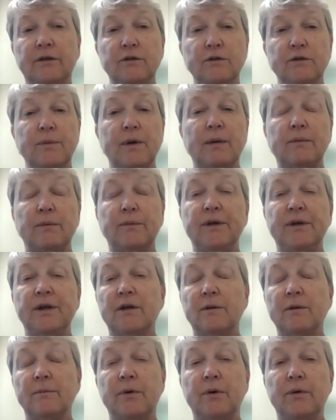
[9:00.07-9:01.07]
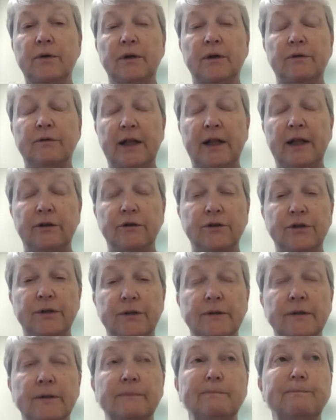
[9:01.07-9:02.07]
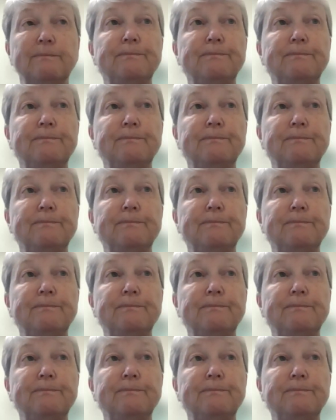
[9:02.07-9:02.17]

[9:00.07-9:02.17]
there's probably a component of allergies.